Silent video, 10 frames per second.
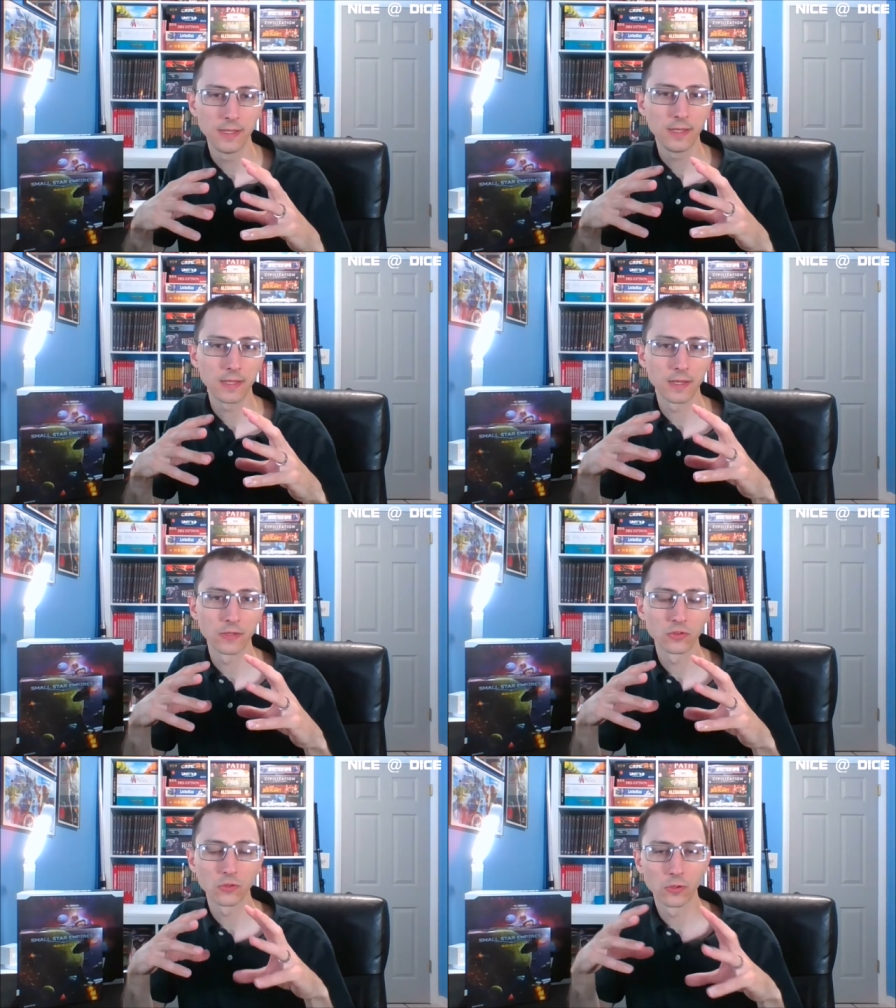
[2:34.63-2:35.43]
in a
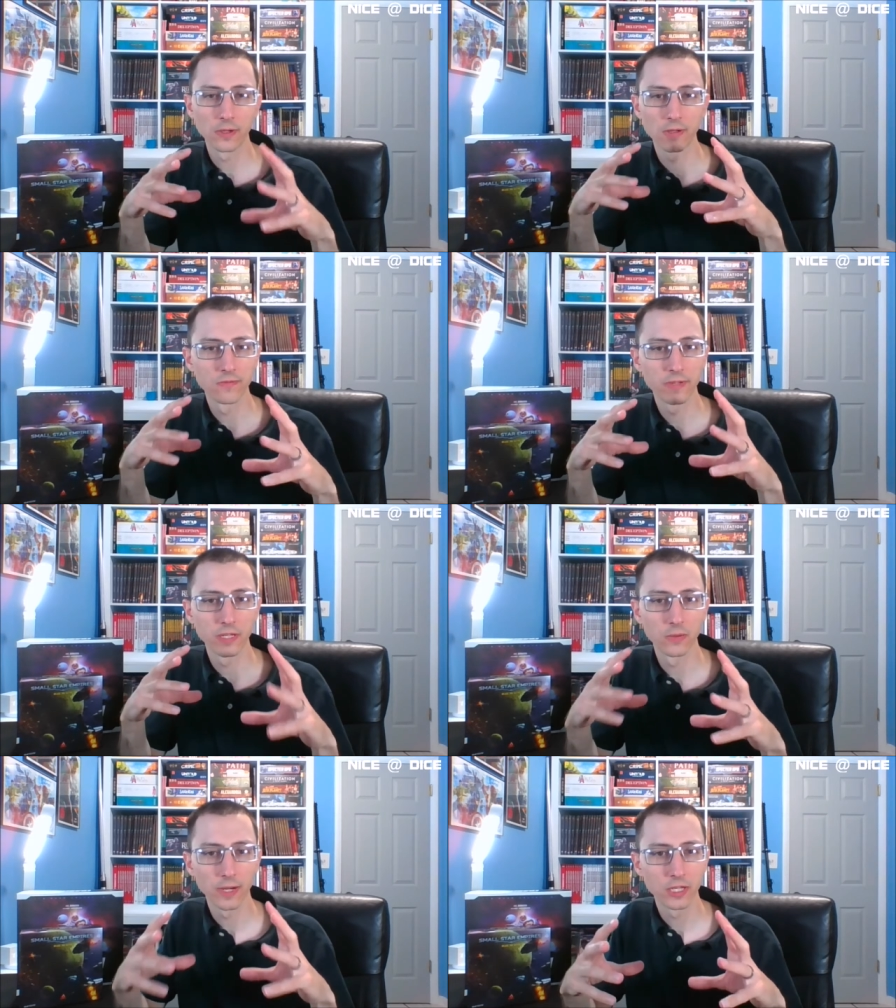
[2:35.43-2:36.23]
certain
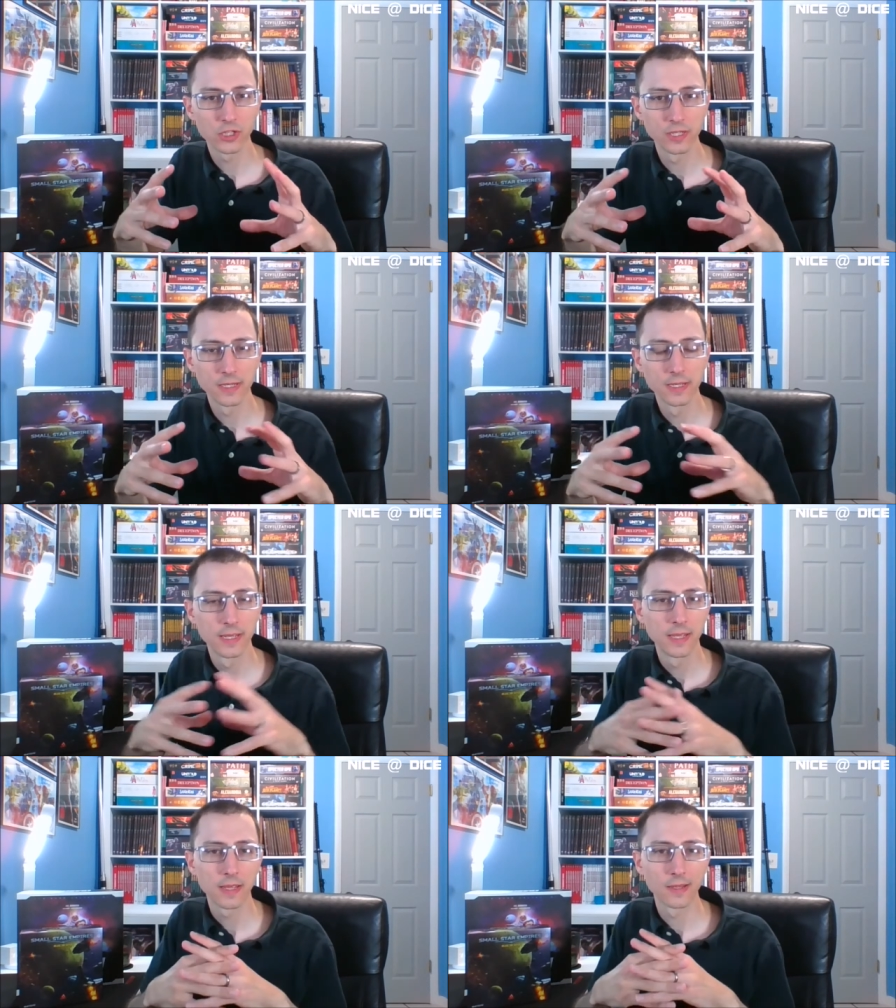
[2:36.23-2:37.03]
configuration
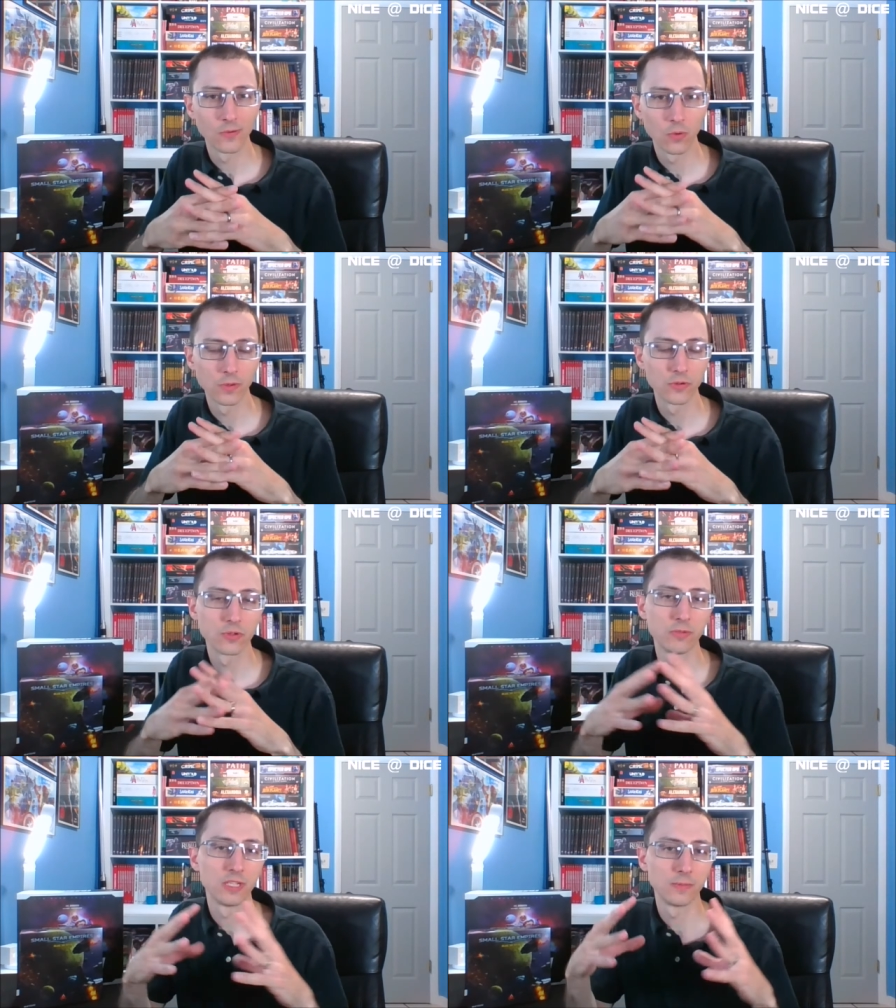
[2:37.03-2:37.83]
in order to
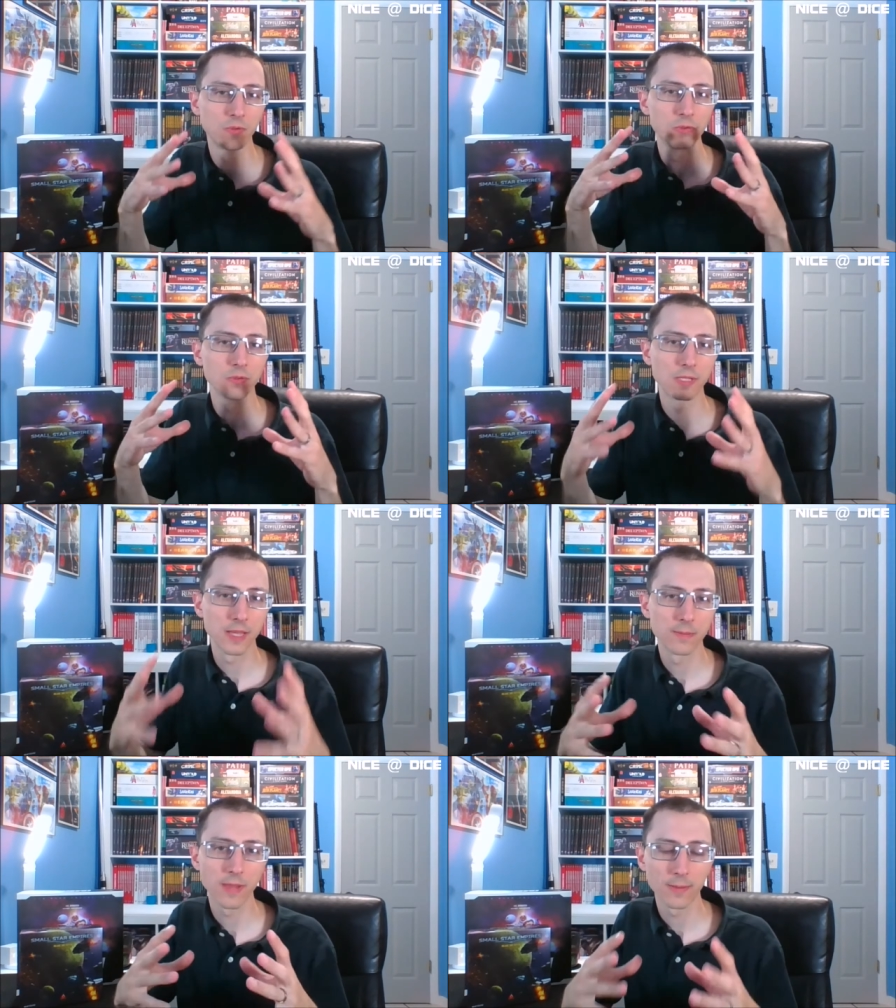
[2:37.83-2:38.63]
be able to
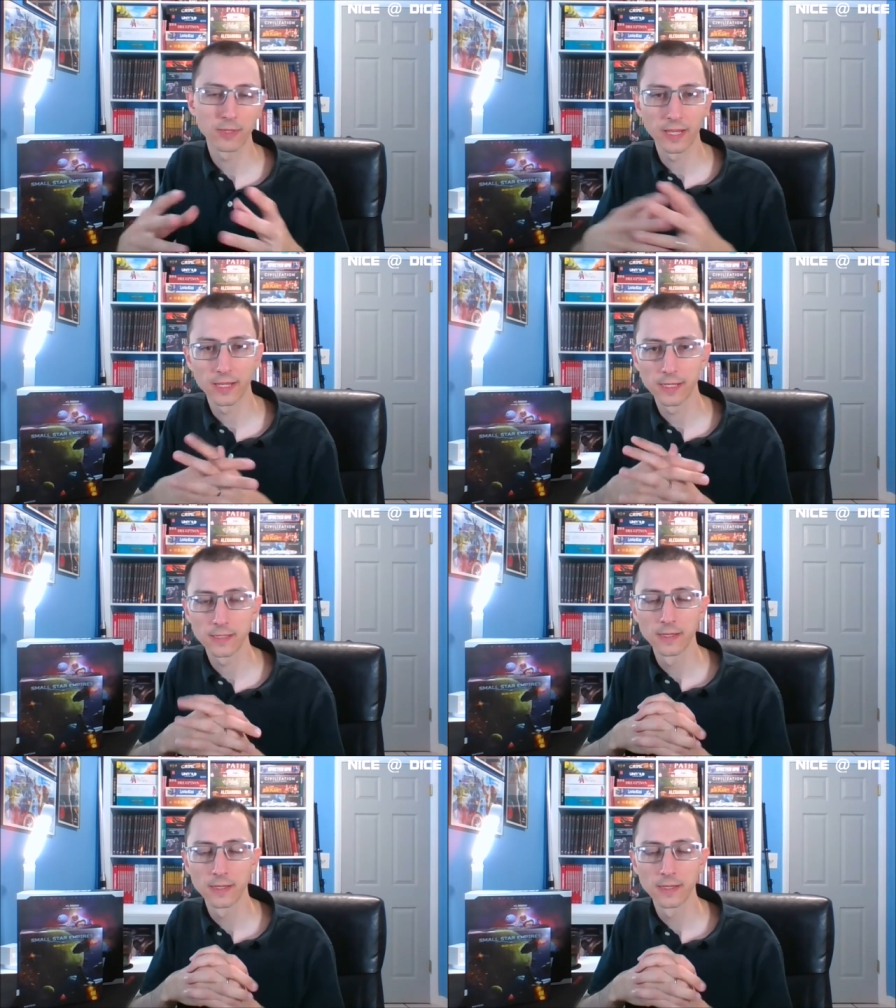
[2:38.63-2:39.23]
claim that planet.